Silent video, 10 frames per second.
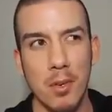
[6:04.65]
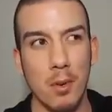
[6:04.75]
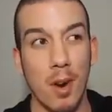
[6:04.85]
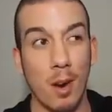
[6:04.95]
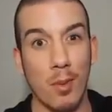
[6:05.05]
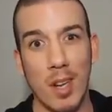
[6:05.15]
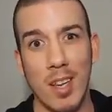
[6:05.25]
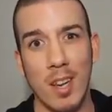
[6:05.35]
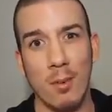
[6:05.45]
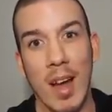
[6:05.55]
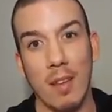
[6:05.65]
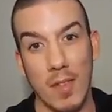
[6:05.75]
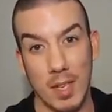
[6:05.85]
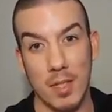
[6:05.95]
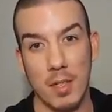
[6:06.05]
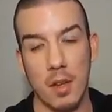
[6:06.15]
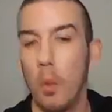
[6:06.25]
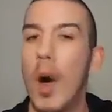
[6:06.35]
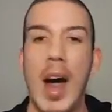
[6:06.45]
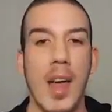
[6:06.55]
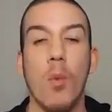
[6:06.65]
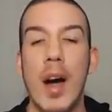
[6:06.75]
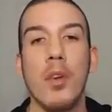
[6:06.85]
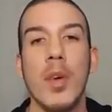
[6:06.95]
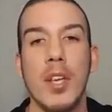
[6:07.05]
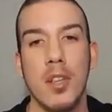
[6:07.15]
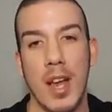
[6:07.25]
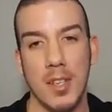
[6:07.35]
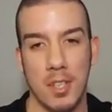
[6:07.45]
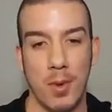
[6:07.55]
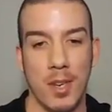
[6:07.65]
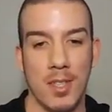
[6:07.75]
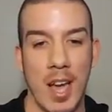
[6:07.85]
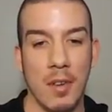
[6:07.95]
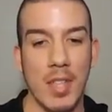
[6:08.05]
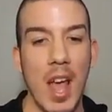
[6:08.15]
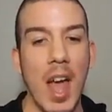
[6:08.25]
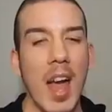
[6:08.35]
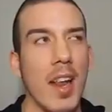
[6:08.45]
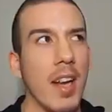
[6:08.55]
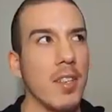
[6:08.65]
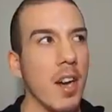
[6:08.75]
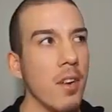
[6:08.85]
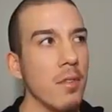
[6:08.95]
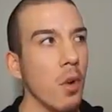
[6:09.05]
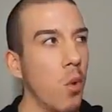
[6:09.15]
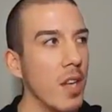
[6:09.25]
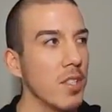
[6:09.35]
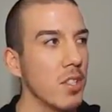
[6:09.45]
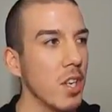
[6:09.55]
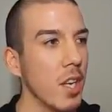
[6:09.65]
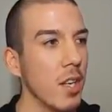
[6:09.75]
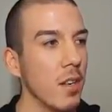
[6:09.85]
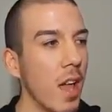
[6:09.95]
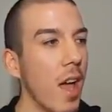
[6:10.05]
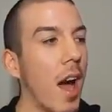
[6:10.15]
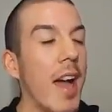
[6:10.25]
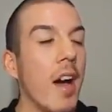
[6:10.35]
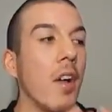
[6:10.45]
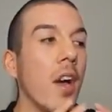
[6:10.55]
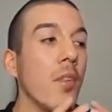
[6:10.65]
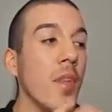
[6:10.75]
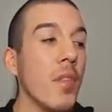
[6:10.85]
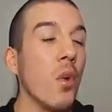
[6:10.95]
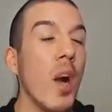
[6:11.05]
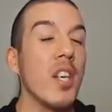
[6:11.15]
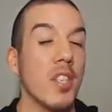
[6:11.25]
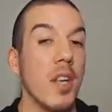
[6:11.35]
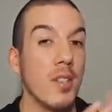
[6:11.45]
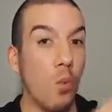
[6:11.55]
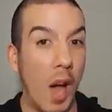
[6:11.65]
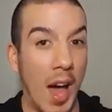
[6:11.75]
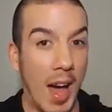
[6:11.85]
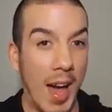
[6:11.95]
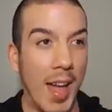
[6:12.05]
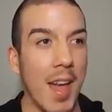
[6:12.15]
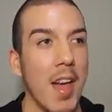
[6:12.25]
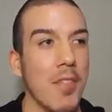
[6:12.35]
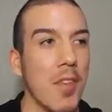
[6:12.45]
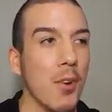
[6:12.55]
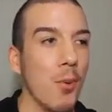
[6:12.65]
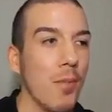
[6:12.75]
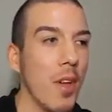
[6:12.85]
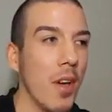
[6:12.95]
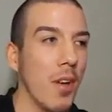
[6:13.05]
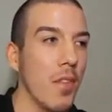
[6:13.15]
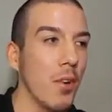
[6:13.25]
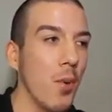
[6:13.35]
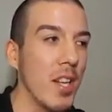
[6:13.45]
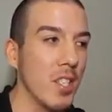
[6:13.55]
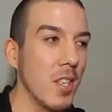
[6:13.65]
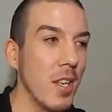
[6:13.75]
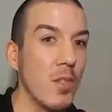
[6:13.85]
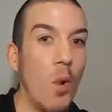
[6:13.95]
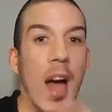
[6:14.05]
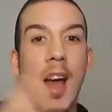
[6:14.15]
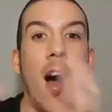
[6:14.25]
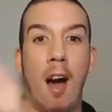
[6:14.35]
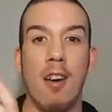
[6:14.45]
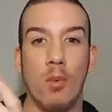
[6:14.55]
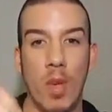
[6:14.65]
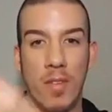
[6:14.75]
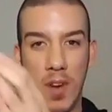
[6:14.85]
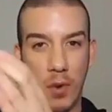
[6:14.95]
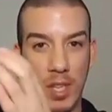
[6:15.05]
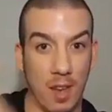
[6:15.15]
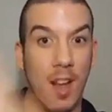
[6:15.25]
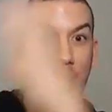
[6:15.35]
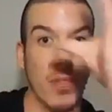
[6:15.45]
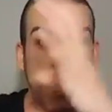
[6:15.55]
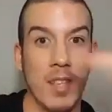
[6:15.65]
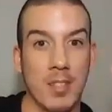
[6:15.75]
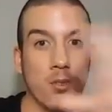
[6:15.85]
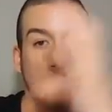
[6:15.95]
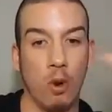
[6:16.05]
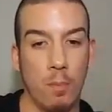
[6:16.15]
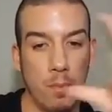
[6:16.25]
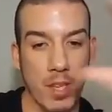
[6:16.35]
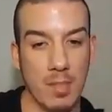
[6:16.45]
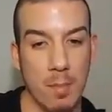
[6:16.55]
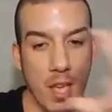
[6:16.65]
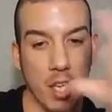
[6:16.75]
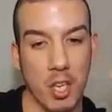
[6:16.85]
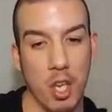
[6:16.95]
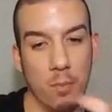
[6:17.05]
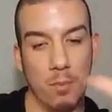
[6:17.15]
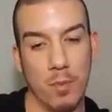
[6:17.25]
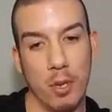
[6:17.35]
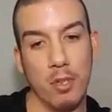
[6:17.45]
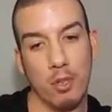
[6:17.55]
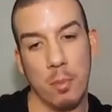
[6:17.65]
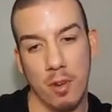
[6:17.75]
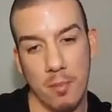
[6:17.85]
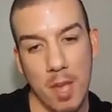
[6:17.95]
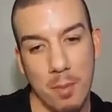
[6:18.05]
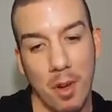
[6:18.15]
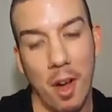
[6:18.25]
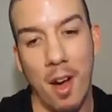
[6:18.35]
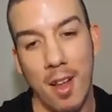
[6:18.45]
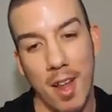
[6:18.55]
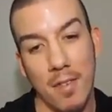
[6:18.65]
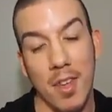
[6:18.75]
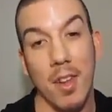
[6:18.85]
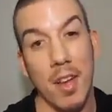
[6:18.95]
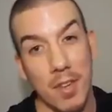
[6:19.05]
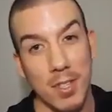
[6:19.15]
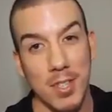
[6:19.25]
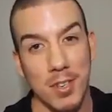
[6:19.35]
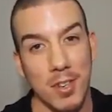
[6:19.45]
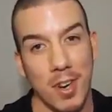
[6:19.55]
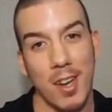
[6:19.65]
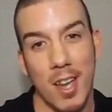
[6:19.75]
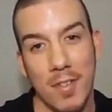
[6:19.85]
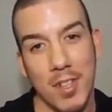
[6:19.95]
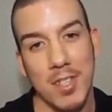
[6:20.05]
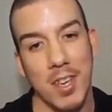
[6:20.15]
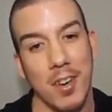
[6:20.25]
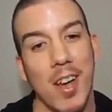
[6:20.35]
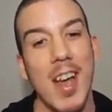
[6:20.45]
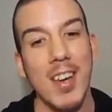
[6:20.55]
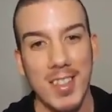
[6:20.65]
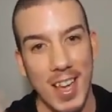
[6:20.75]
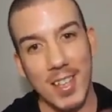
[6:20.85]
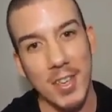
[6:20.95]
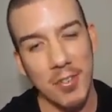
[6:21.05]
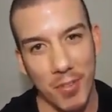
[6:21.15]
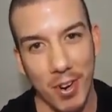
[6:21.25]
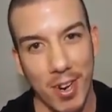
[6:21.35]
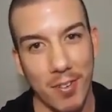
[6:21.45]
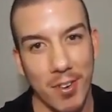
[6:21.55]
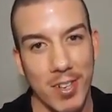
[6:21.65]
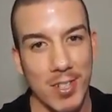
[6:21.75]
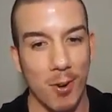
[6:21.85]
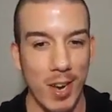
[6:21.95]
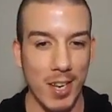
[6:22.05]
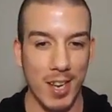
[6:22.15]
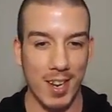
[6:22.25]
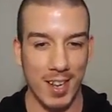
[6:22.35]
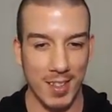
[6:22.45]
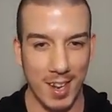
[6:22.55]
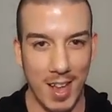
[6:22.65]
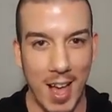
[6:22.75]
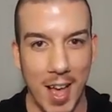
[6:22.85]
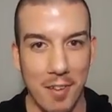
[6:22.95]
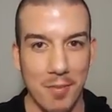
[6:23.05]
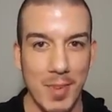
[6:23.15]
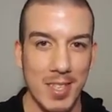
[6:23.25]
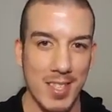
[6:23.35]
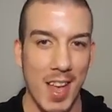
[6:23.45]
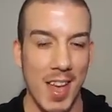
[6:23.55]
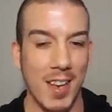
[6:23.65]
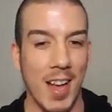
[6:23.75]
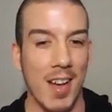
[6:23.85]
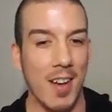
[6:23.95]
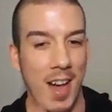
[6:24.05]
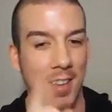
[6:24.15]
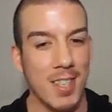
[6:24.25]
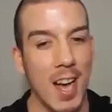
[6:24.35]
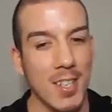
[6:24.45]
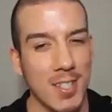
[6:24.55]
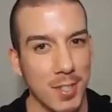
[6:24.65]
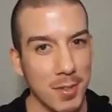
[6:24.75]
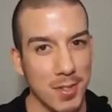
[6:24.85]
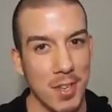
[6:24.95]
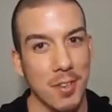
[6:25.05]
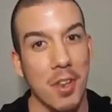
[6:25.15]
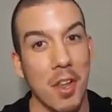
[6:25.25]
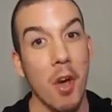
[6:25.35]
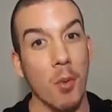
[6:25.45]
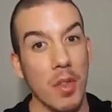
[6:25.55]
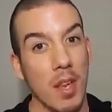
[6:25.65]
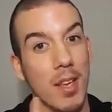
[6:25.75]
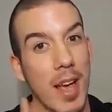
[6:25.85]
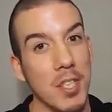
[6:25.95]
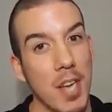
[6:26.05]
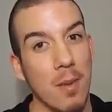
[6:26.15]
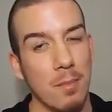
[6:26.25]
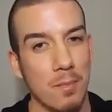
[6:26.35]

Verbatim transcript: who are really irrelevant. Why? Why do we do that to ourselves? And I don't question, I, I don't think the question is why. The, the, the question is why aren't we focused on this group, this big, huge, group of people? Ah, oh, love you. Love you too, girl. Love you too. Thank you for, for joining in the live, Miss Thing. I'll, I'll talk to you soon. We need to catch up.